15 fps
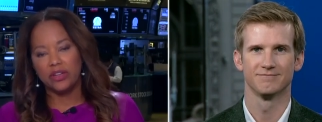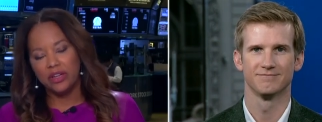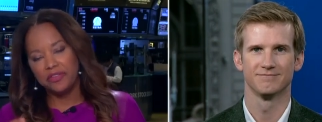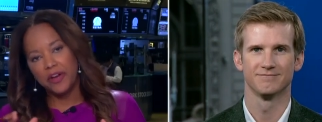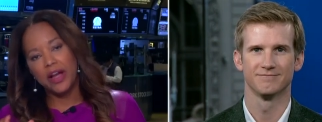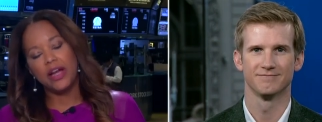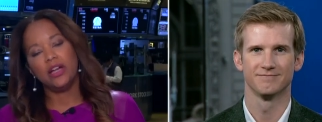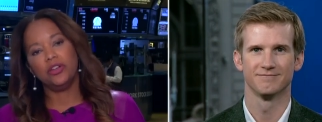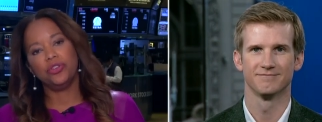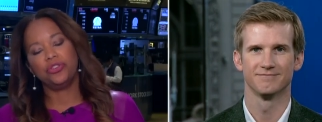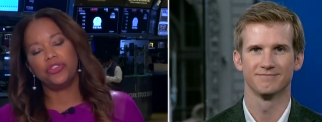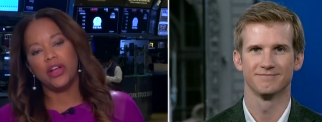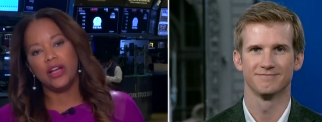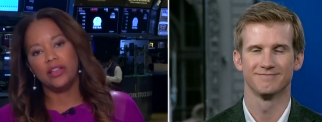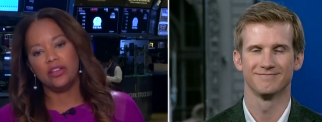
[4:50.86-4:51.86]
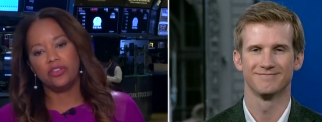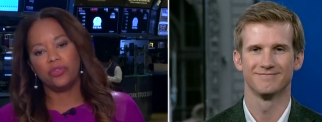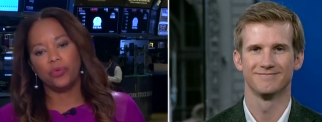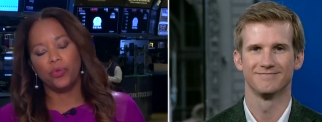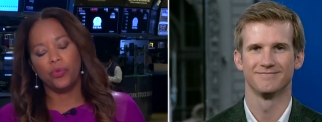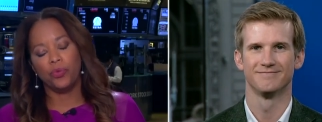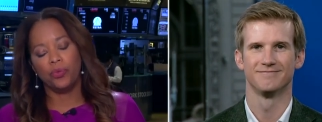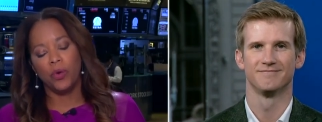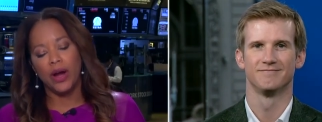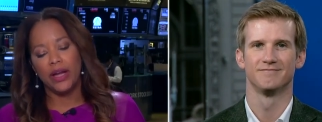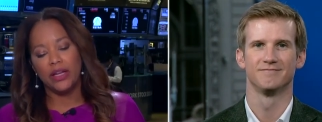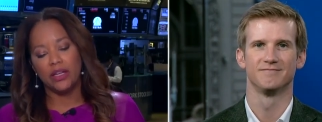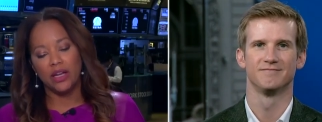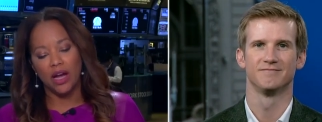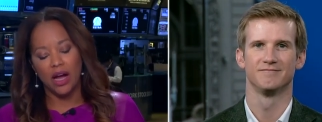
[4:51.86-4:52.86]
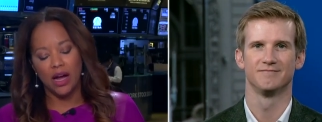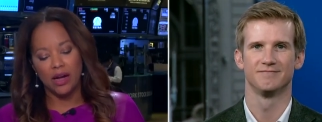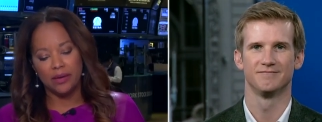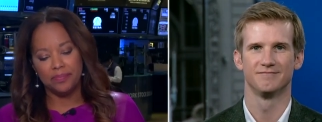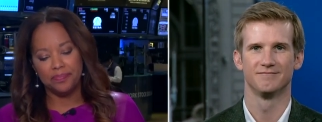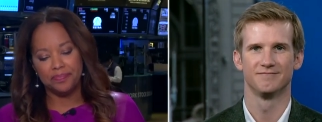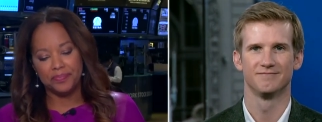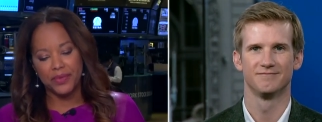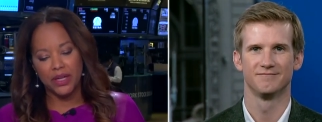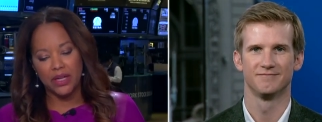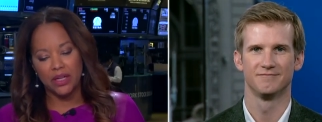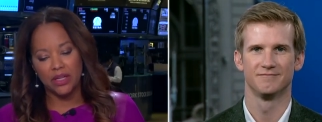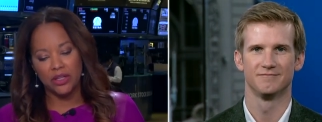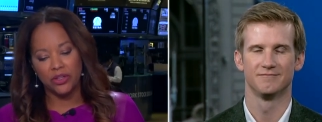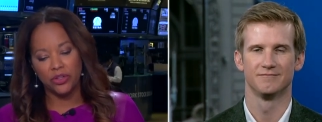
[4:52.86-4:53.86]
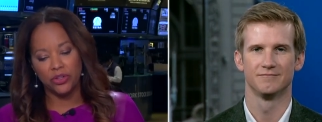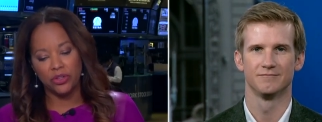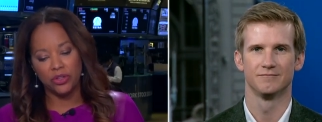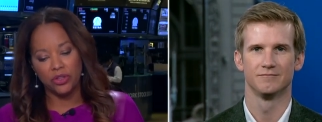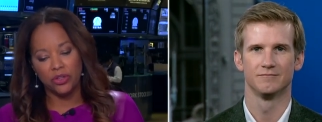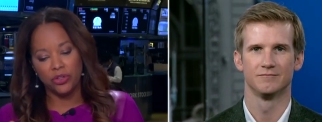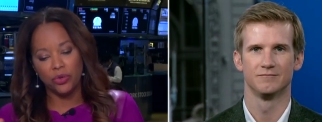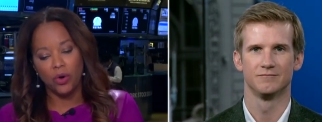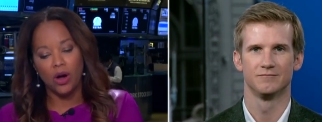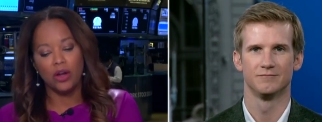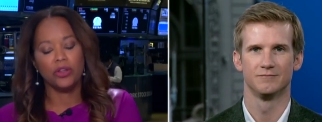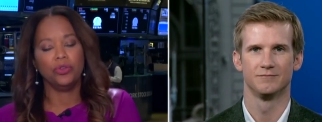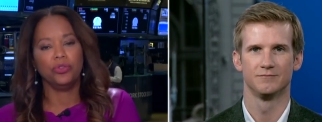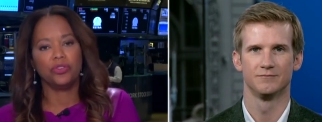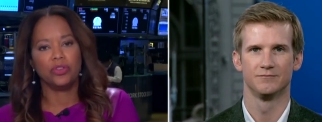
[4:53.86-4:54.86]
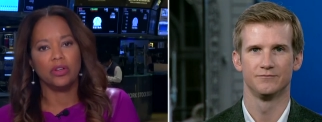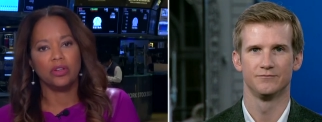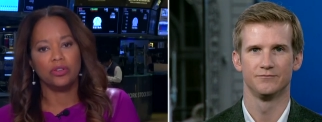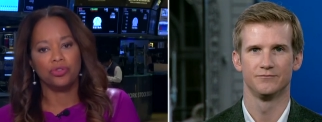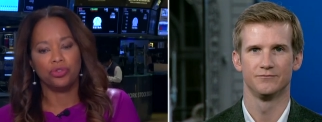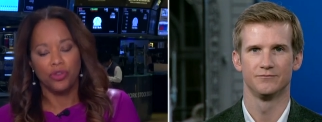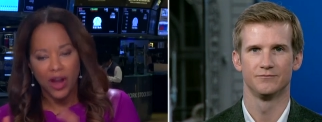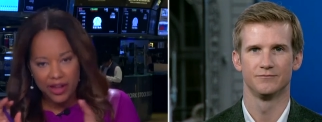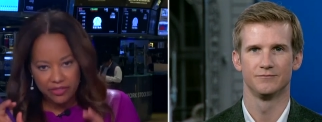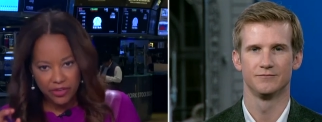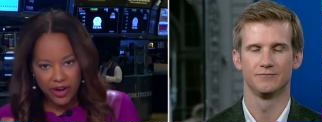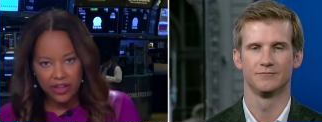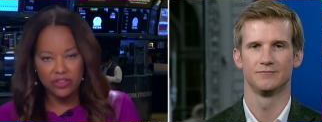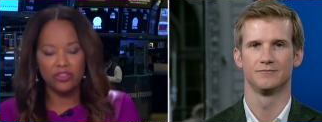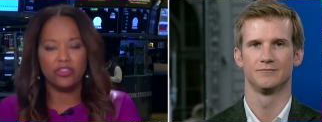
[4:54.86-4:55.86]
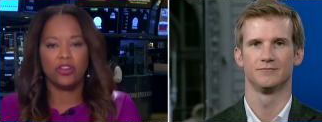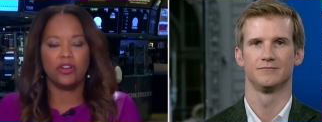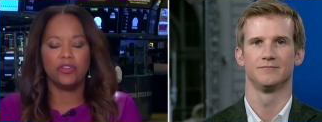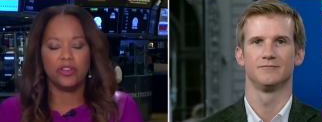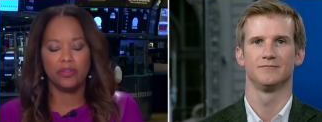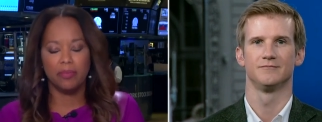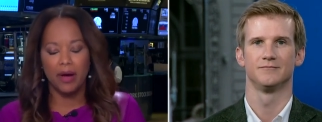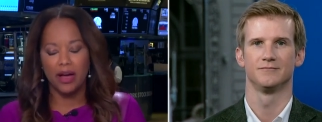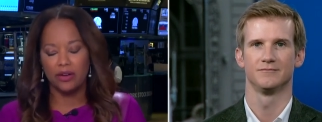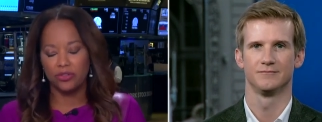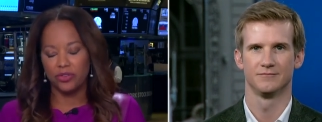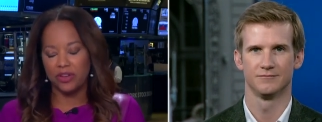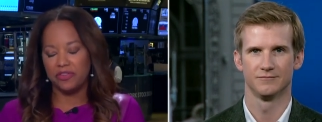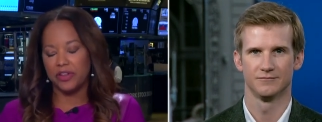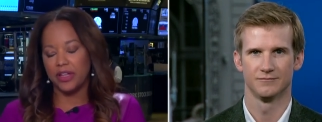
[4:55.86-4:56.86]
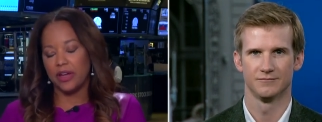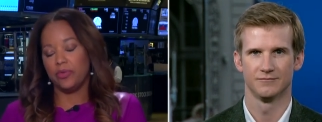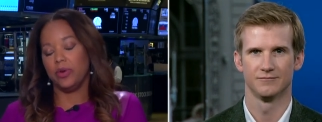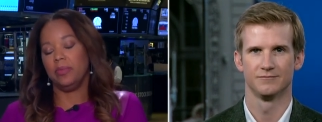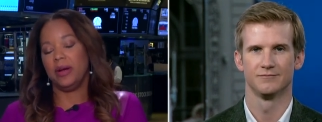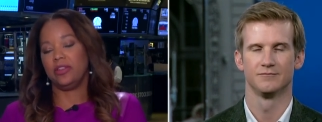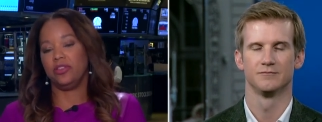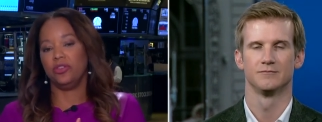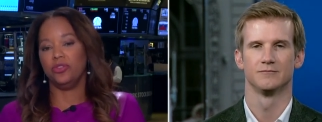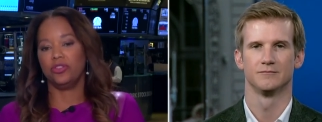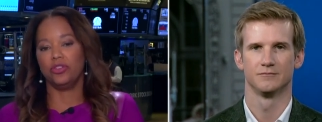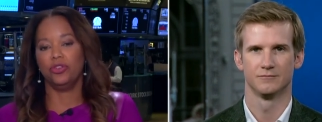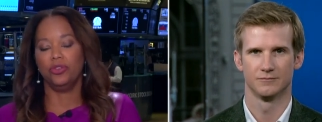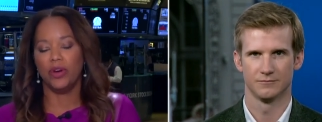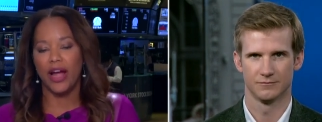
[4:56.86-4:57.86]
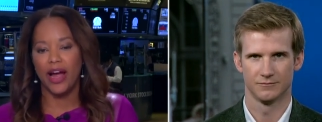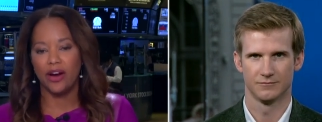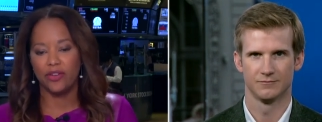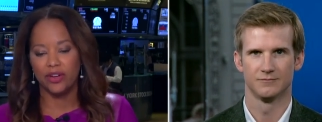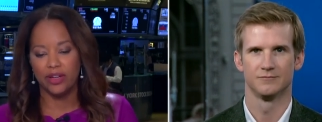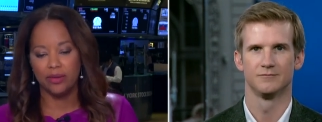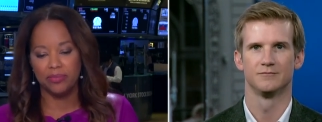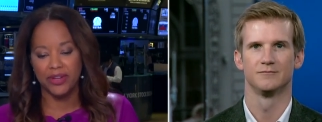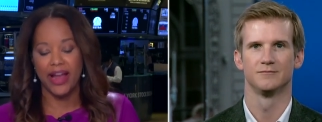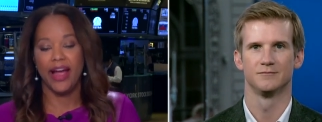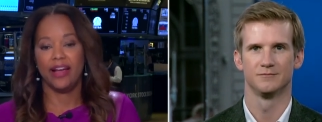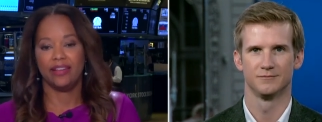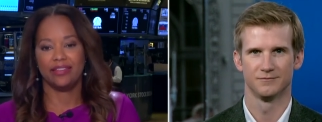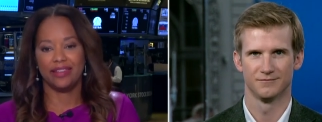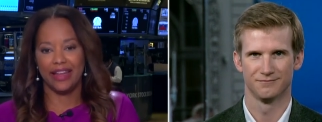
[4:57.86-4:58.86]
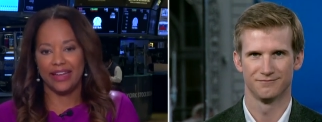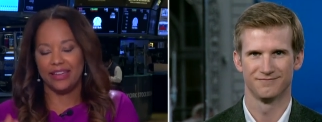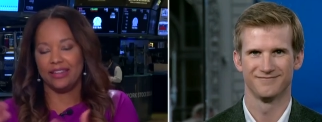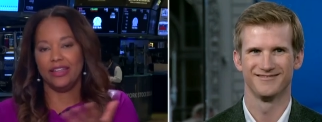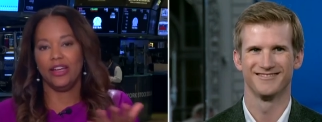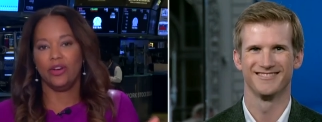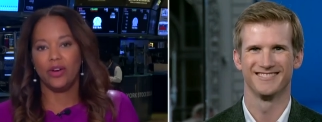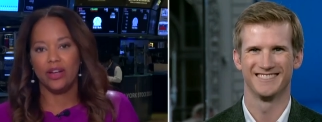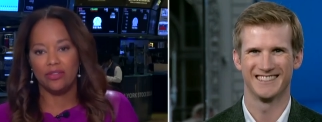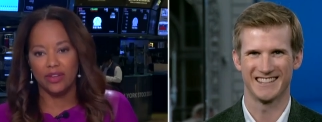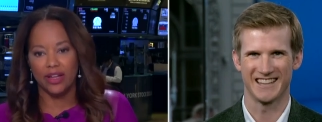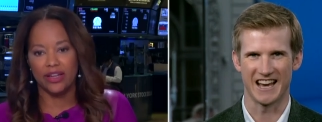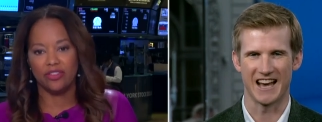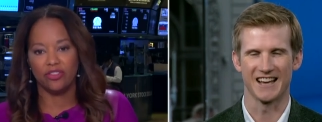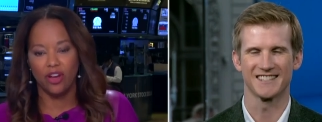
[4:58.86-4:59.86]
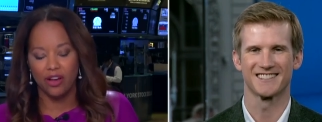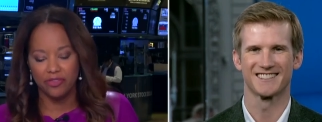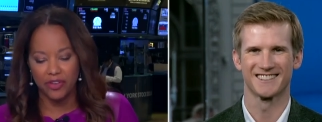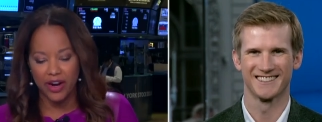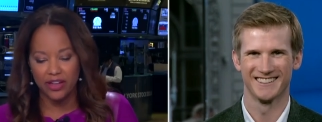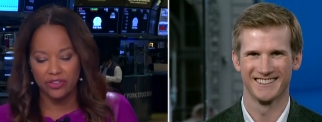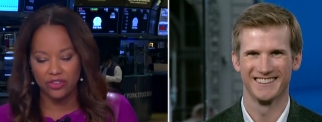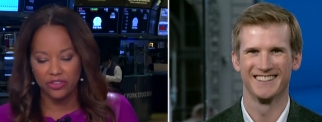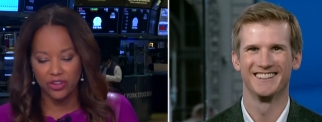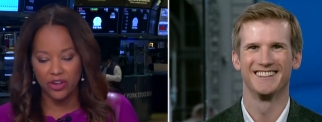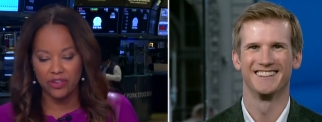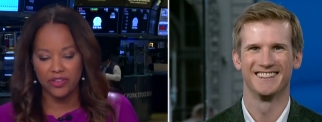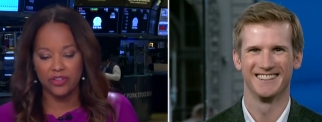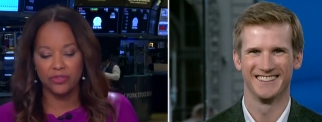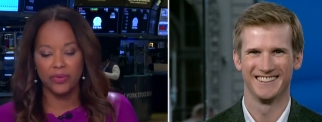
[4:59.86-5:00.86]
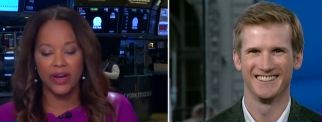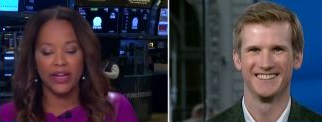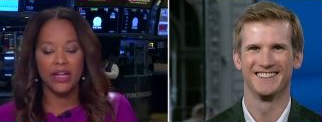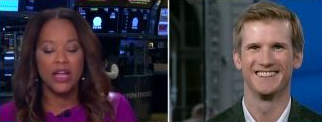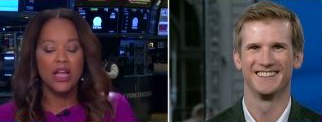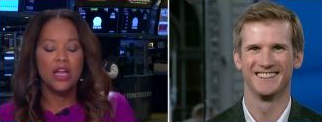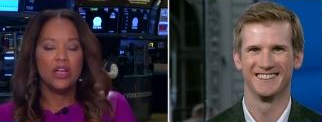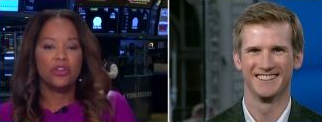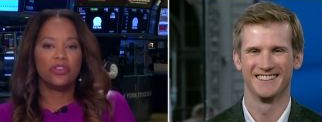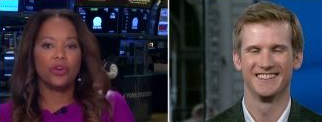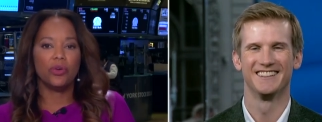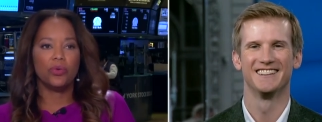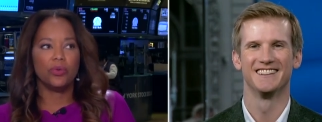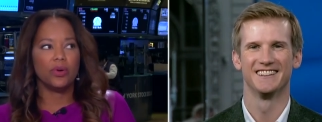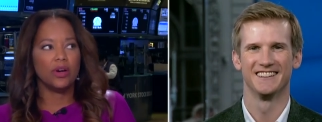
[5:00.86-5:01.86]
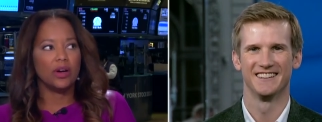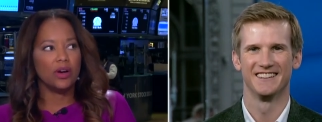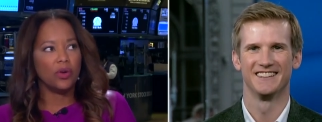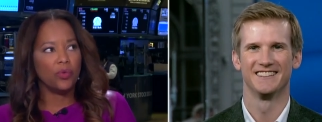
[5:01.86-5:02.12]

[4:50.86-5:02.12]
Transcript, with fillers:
Speaker 1: you this, and if I understand this right, um, eh, you all use a driver as a service model, so I feel like we're about to use a new acronym, DAS, like, you know, kind of like DAS. software as a service, right? So